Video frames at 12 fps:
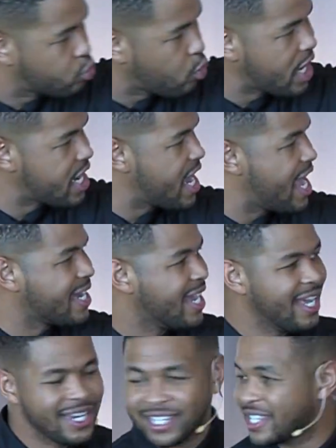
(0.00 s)
running in.
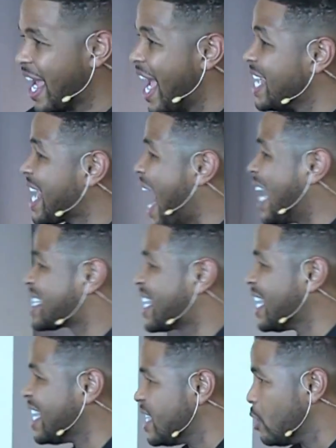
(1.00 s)
They say, hey, guys,
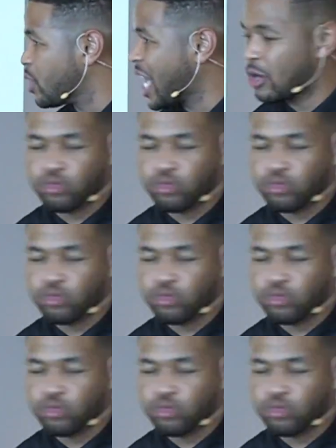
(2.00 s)
get in here. We got to